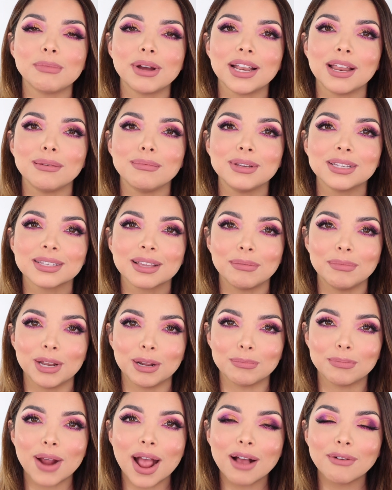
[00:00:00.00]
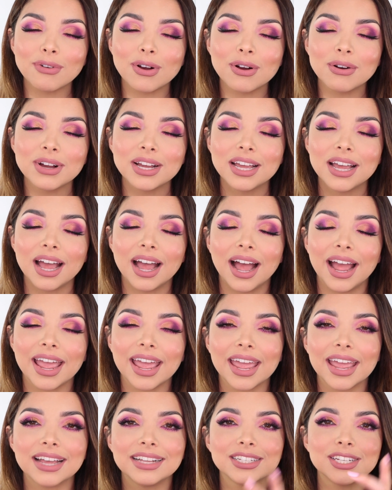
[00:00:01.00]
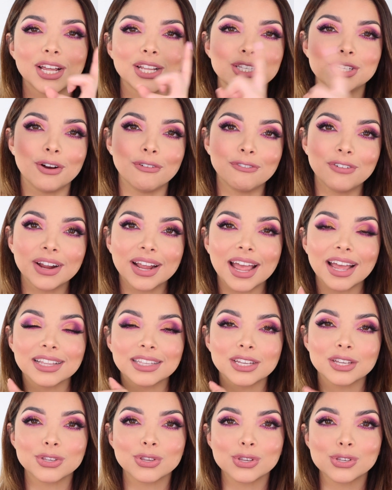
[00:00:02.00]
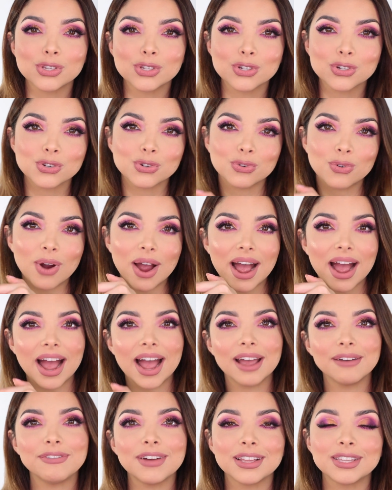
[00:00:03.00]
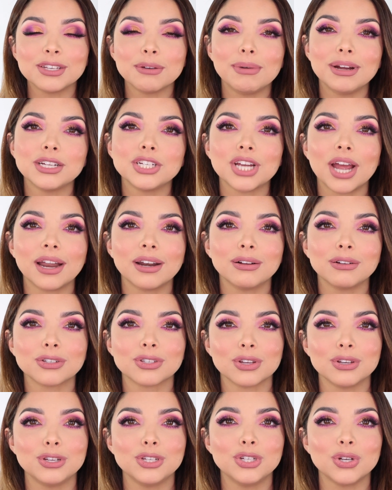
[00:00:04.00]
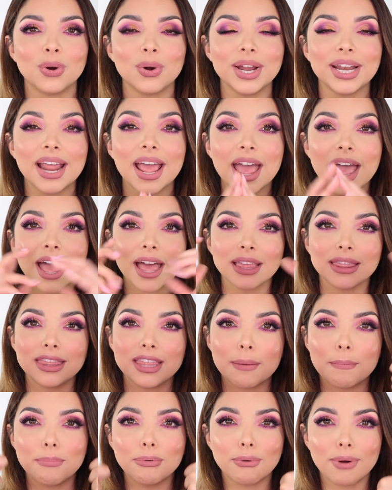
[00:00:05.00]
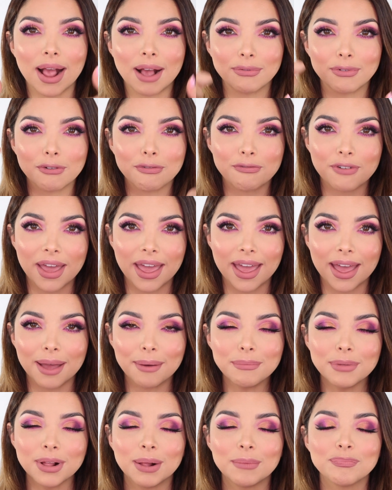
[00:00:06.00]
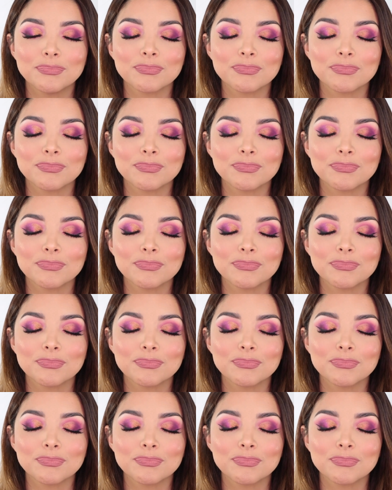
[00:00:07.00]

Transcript: My name is Kamila Bravo, and don't forget to subscribe to my channel so you join the Bravo fam,